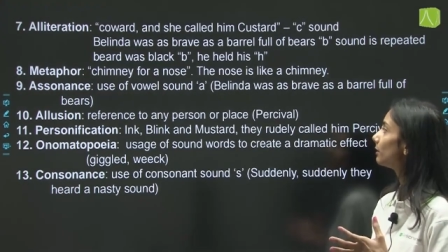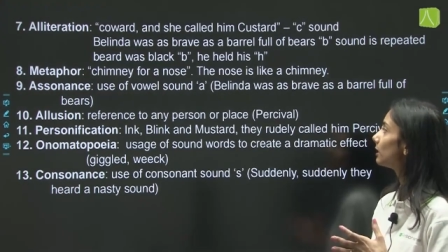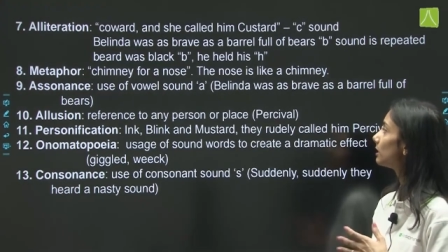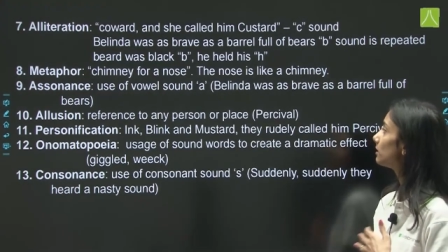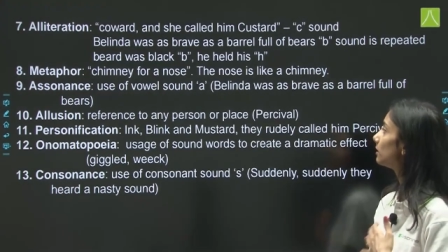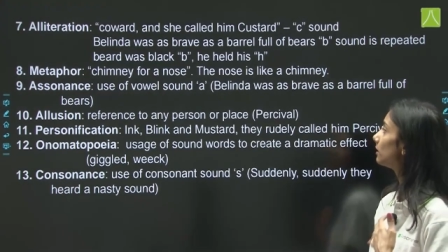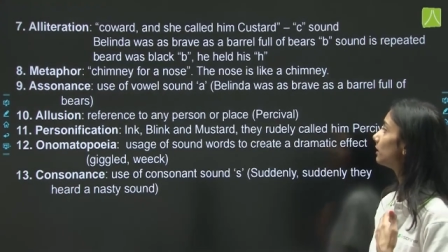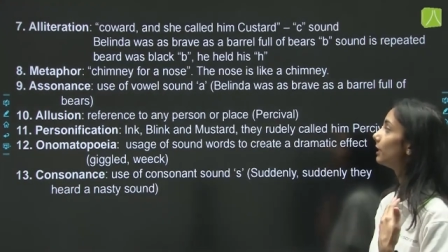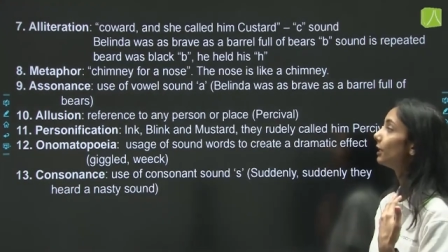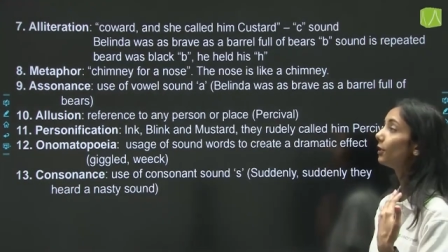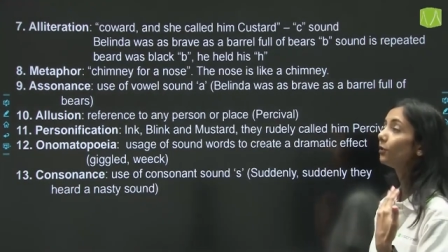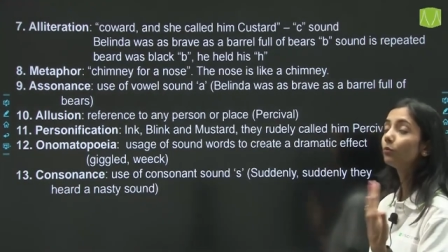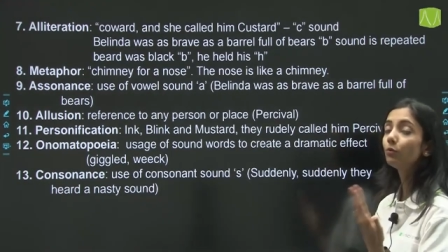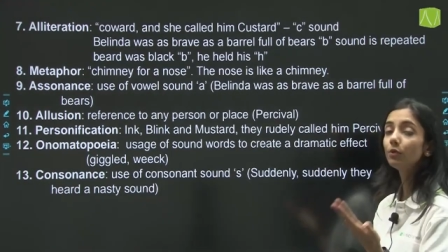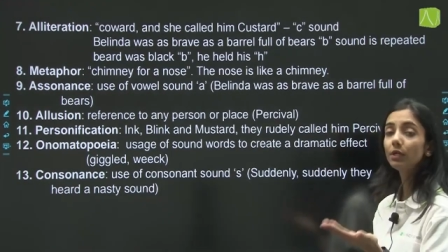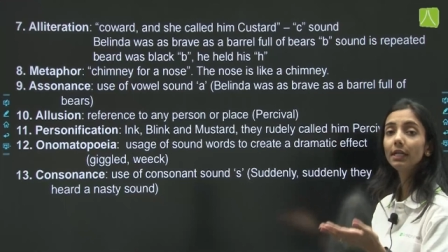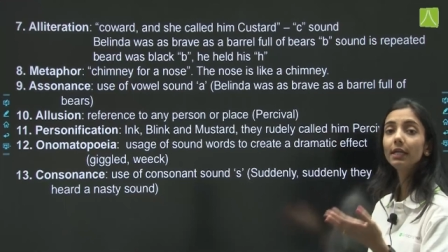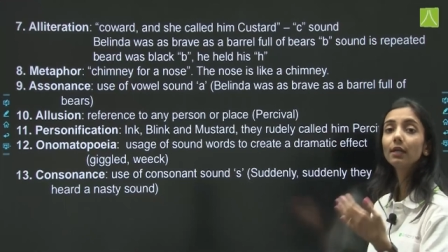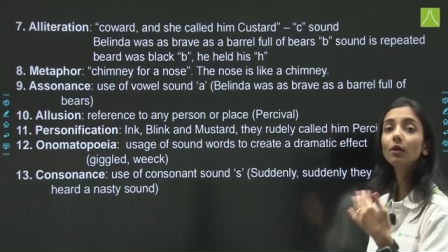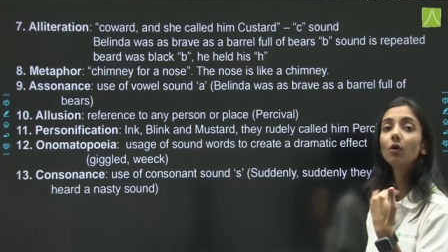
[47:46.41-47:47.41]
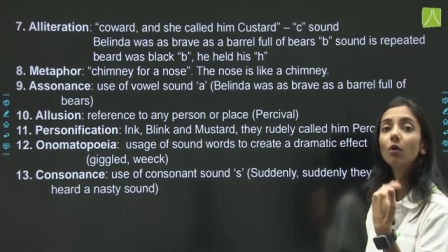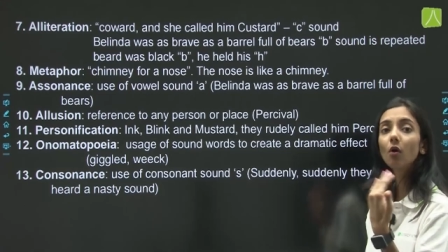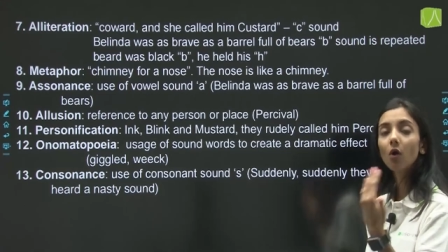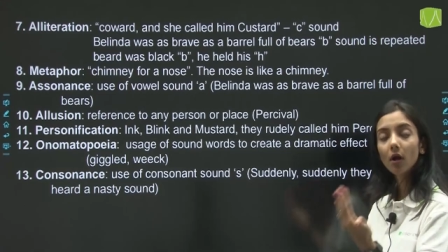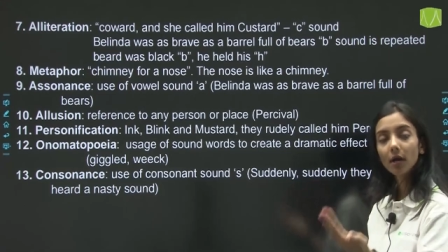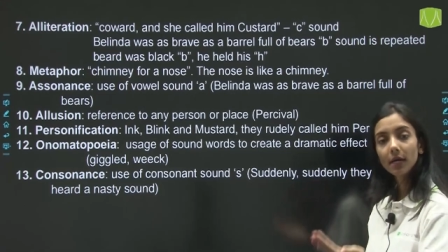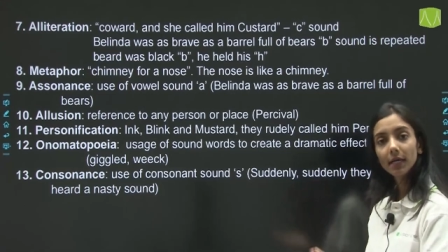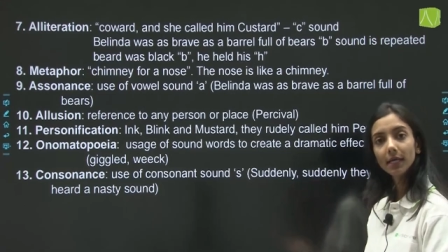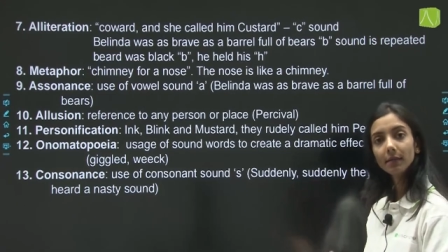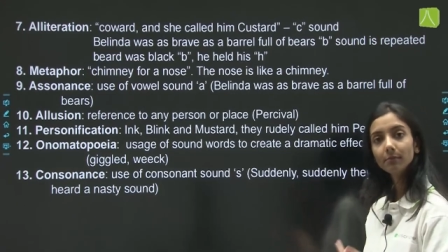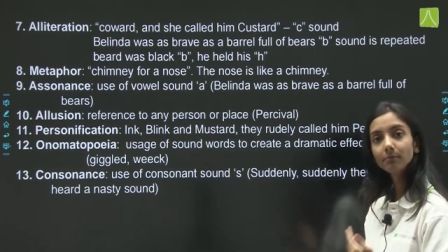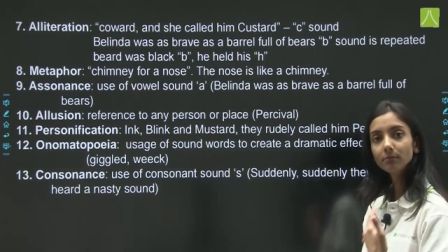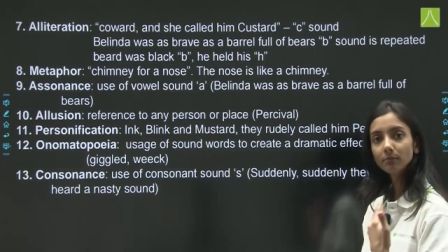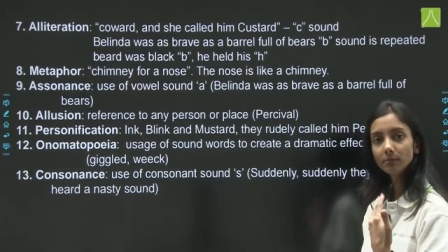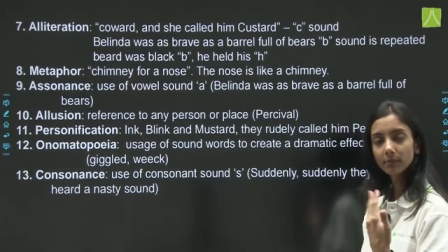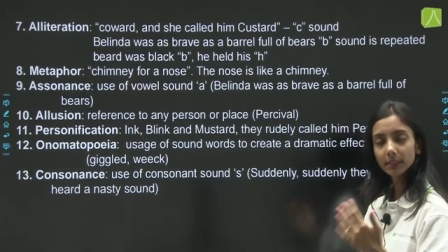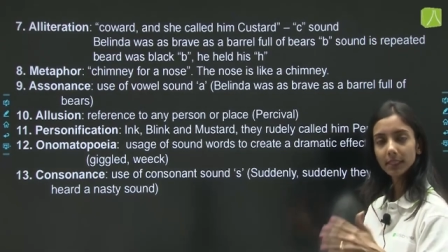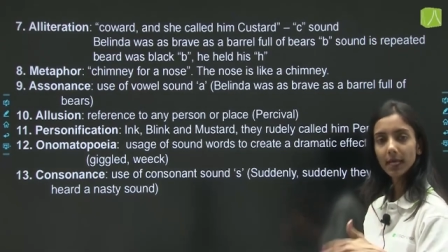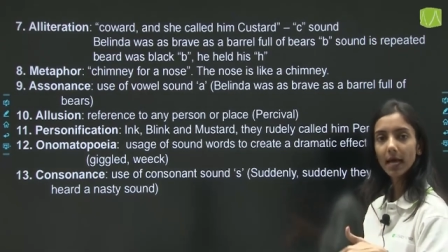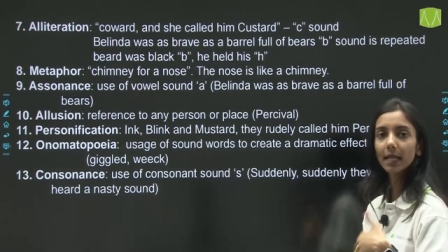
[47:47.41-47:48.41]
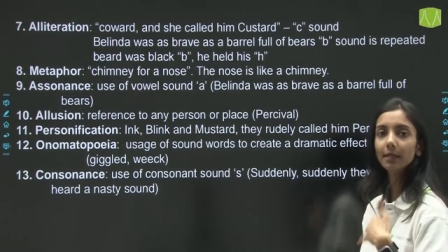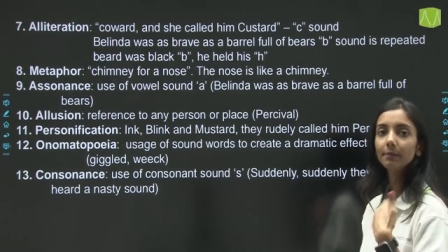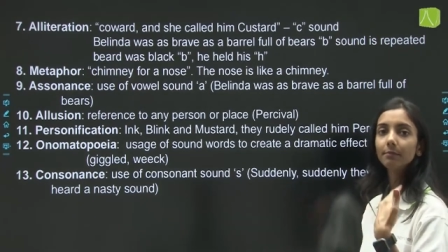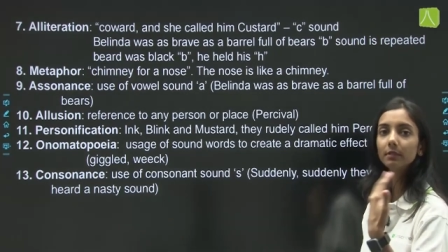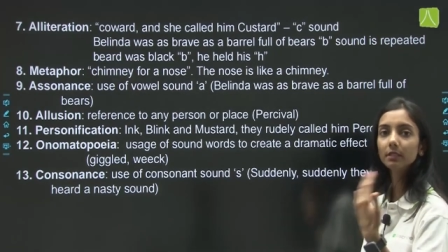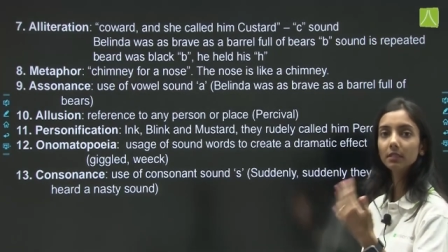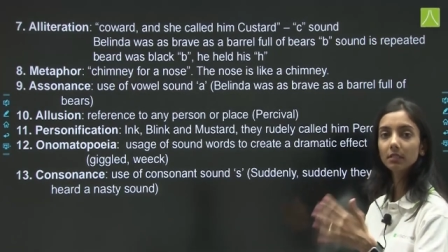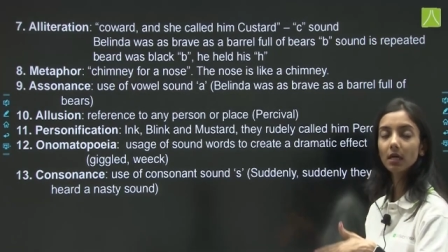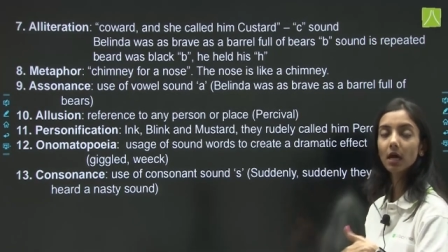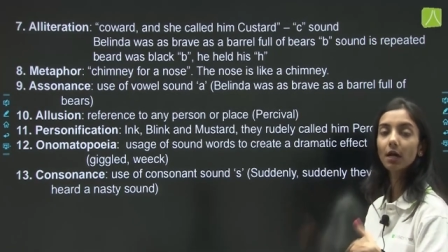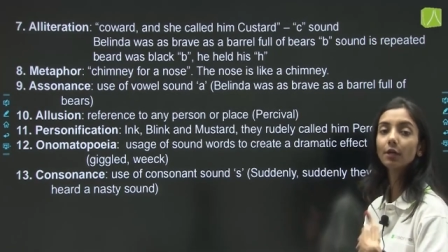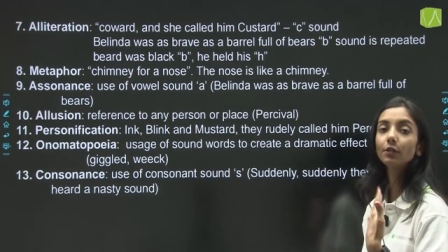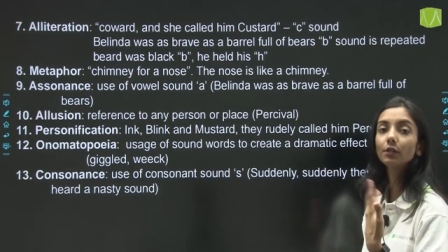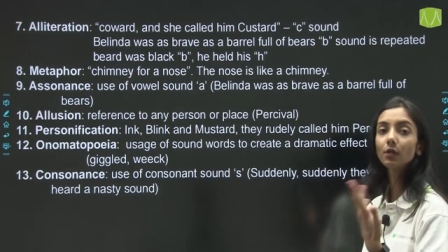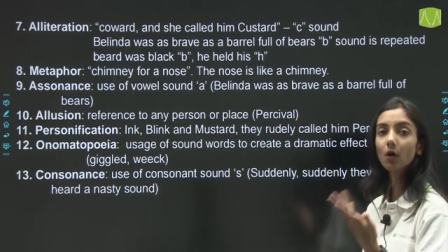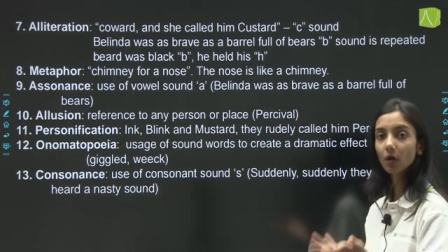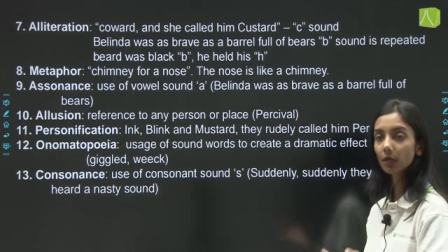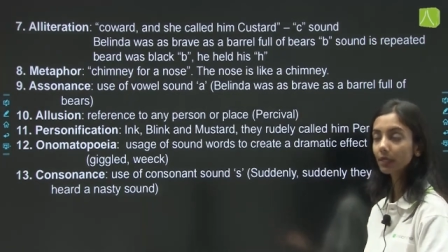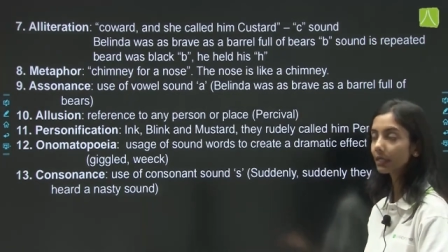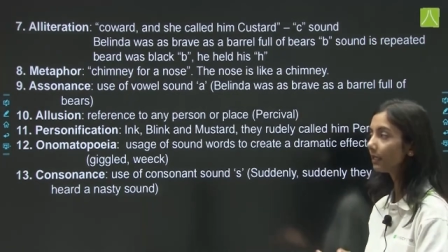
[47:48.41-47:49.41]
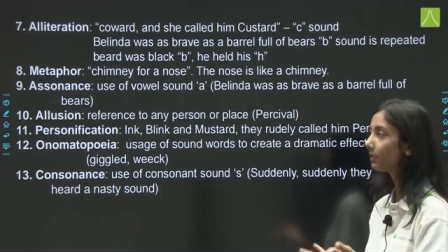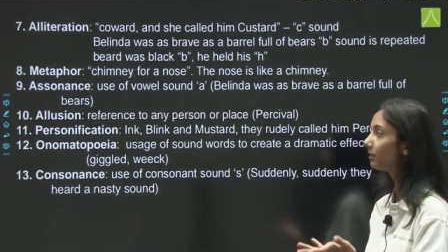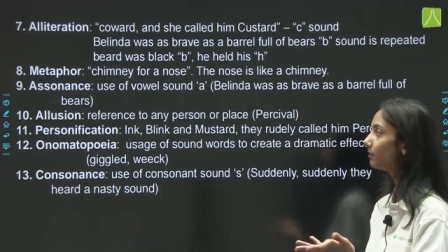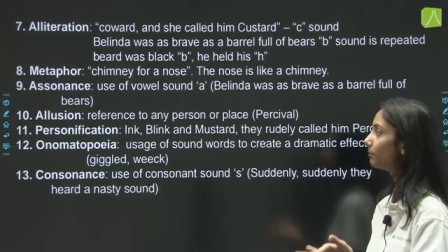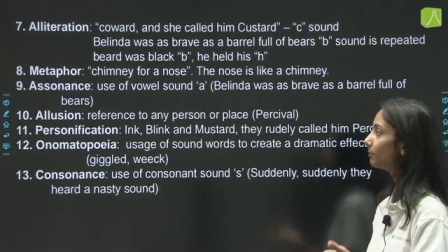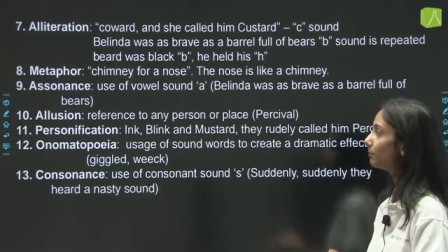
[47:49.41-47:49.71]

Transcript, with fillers: Mustard, they rudely called him. The animals are talking.